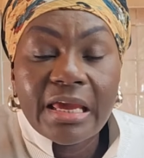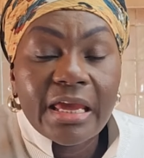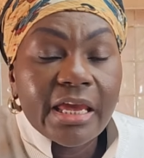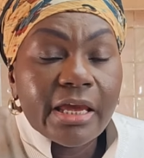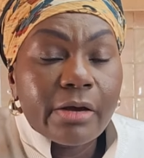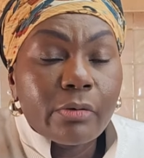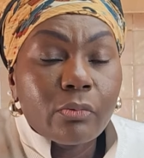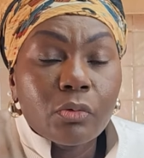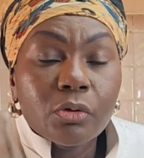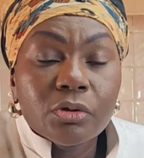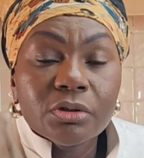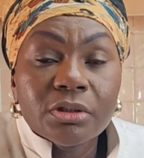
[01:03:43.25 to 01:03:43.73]

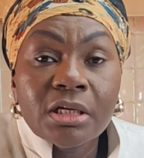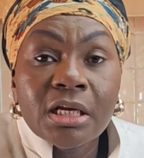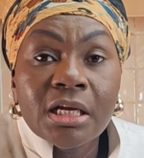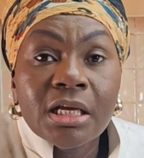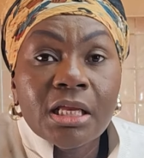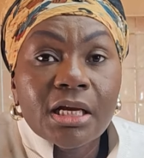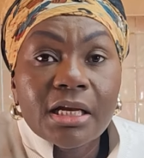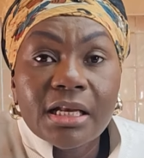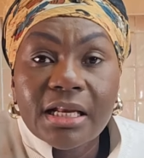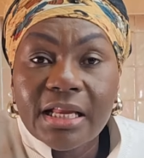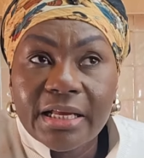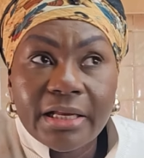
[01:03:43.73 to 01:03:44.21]
It will,
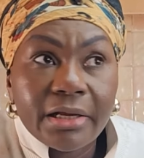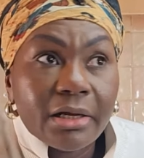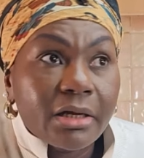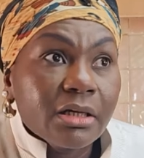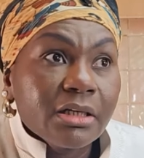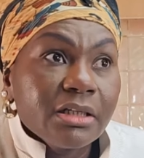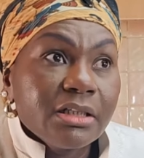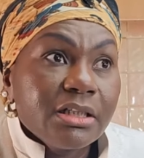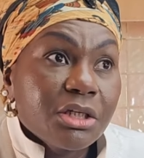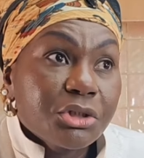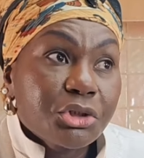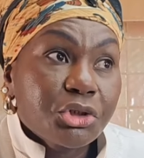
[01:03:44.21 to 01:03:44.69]
like,
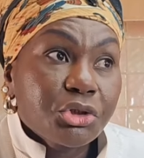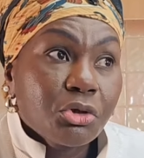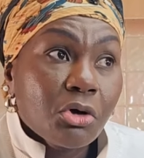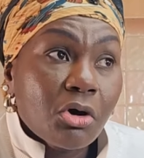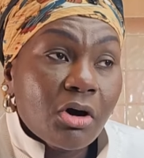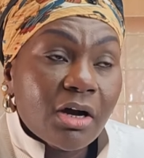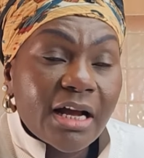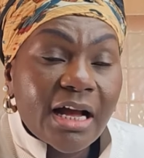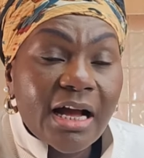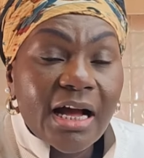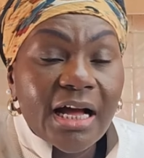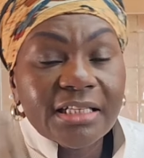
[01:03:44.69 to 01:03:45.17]
the
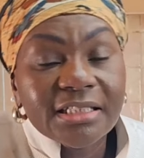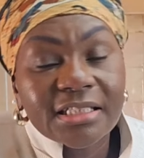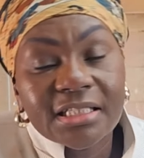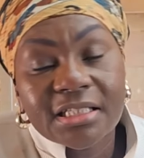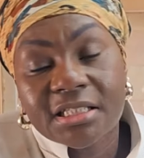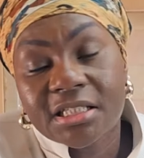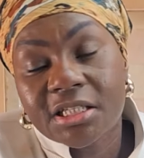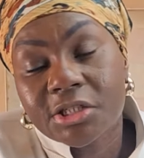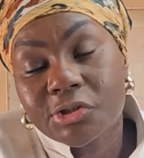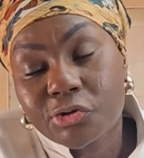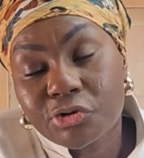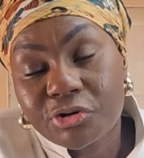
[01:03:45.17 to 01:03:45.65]
shortcut
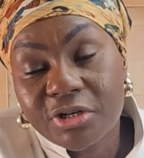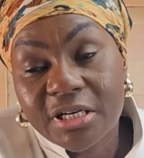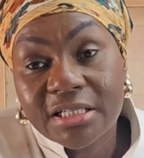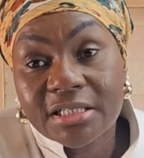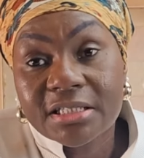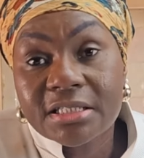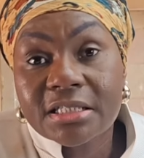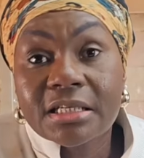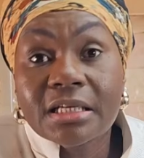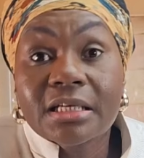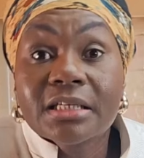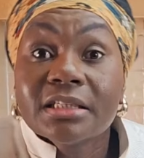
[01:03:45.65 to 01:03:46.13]
and the
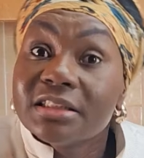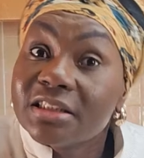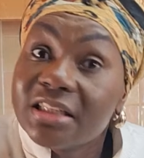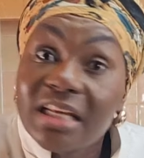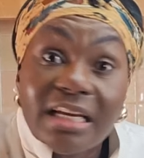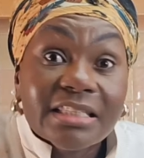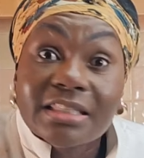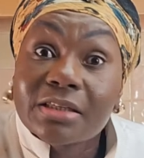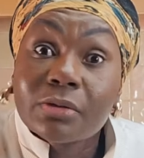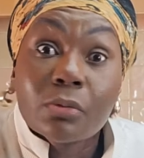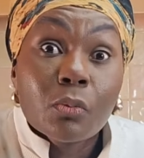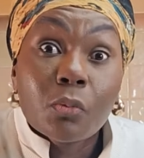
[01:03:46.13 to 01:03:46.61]
tricks
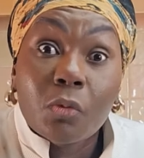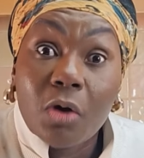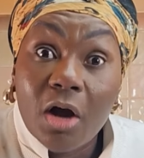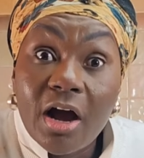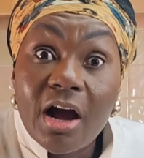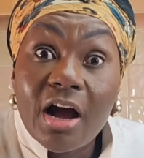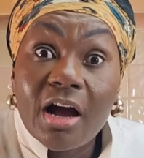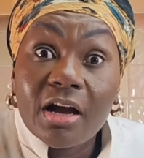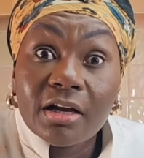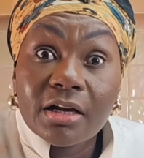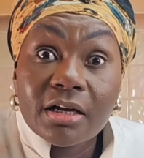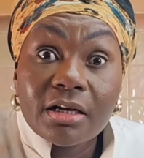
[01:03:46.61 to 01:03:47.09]
doesn't
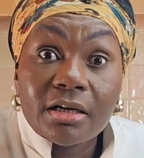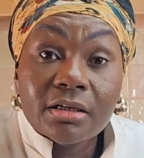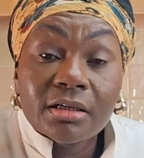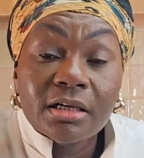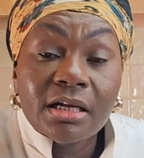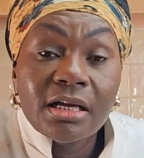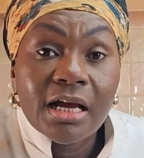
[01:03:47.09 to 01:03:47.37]
work.